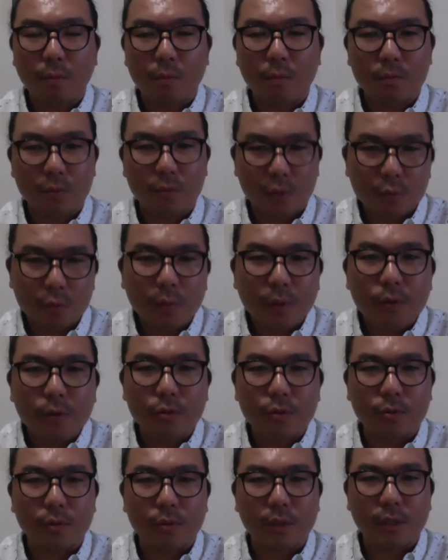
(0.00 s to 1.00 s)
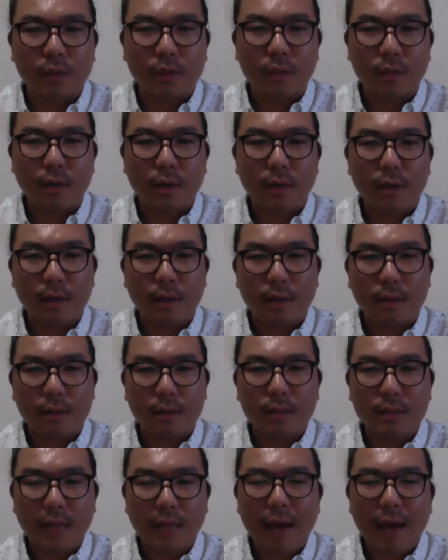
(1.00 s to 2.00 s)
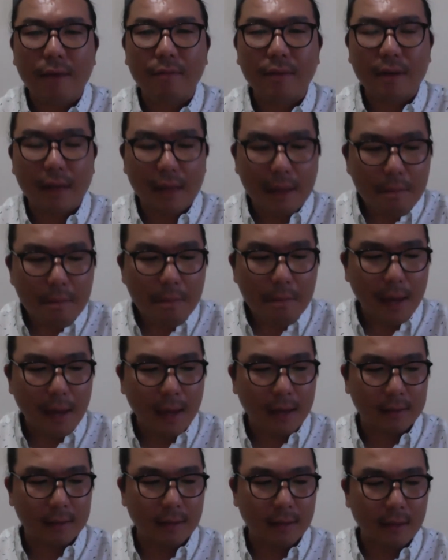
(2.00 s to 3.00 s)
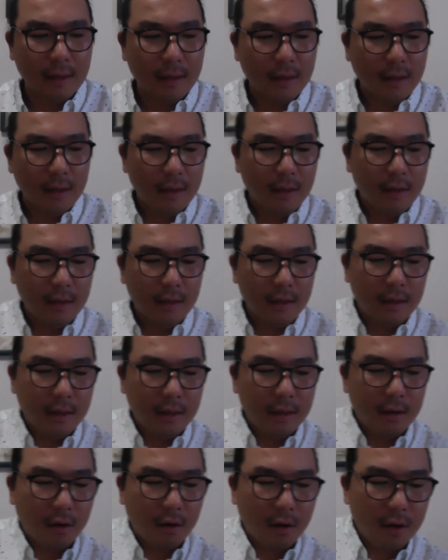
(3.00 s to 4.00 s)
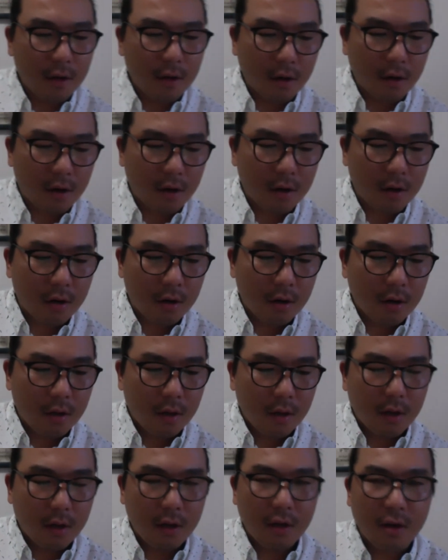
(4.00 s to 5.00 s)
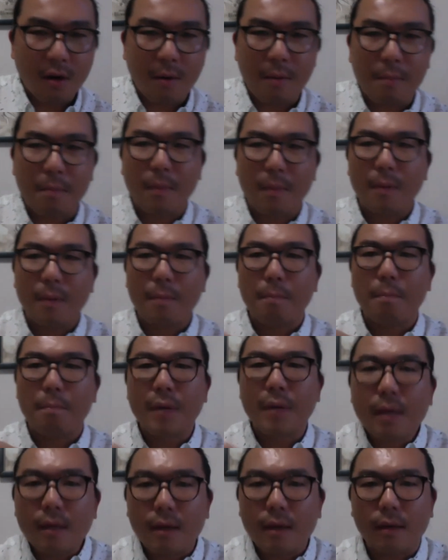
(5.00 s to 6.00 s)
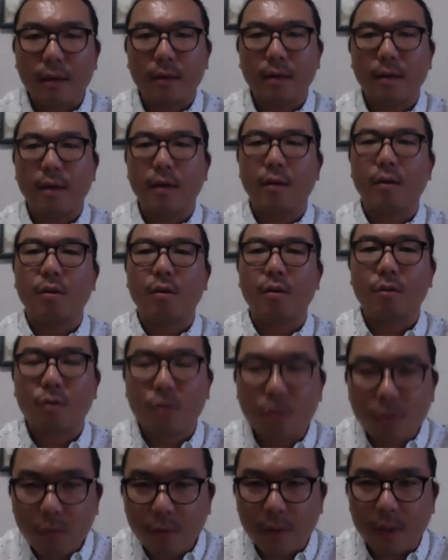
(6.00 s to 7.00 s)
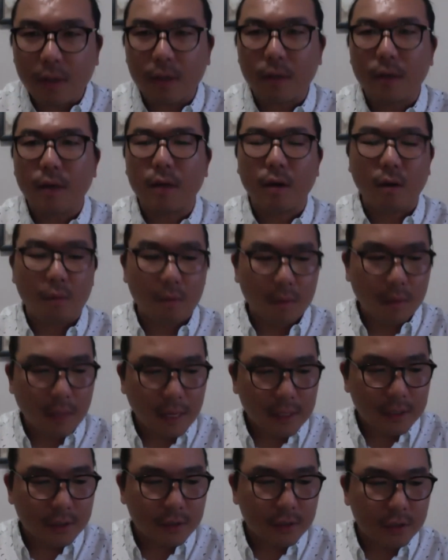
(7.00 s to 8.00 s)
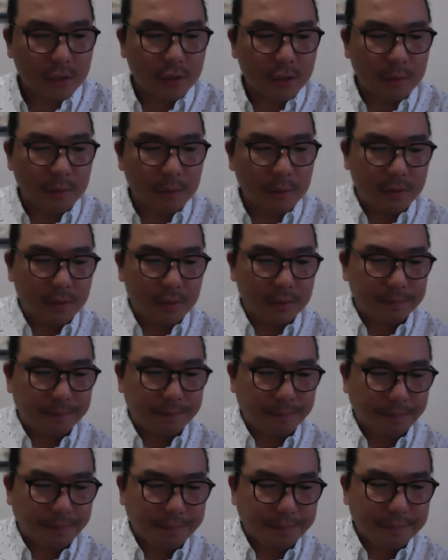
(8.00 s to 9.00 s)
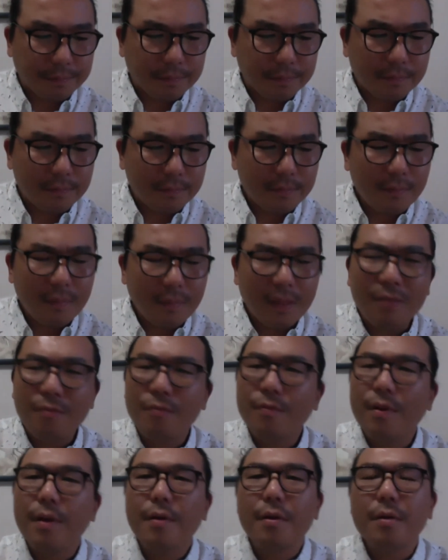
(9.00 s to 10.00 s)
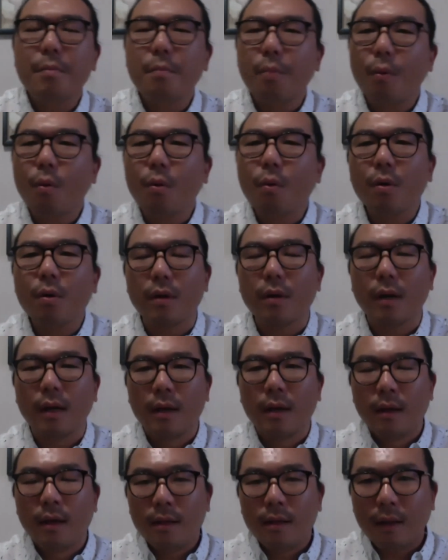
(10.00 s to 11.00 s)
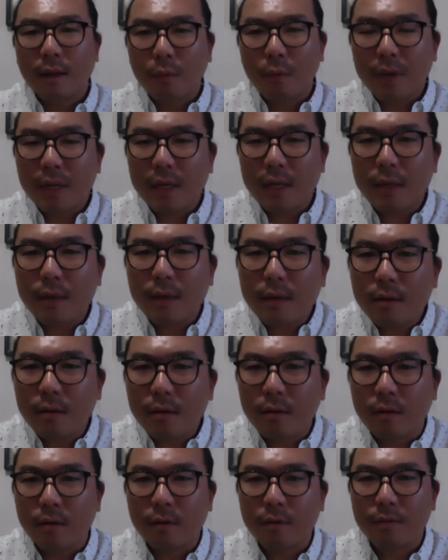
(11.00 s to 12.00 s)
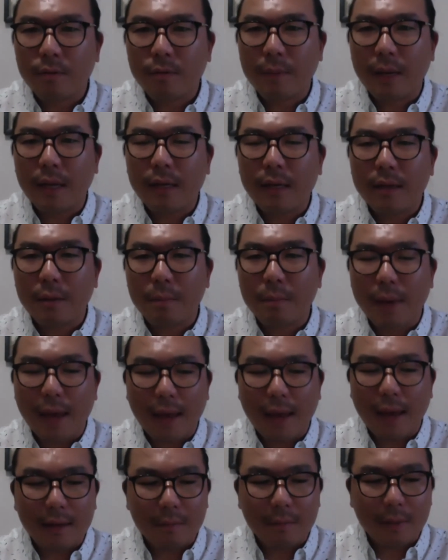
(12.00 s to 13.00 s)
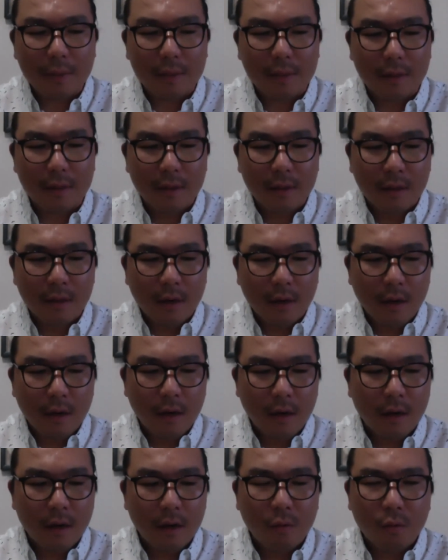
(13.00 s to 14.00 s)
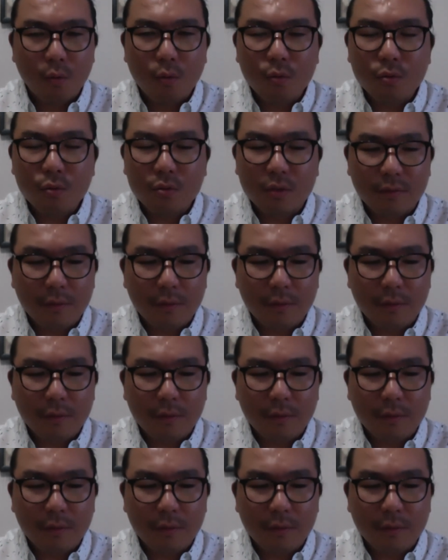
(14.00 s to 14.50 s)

spiritually, these have an impact in our being, in our doing, in our relationships. Very important that we heal from any abandonment, wounds of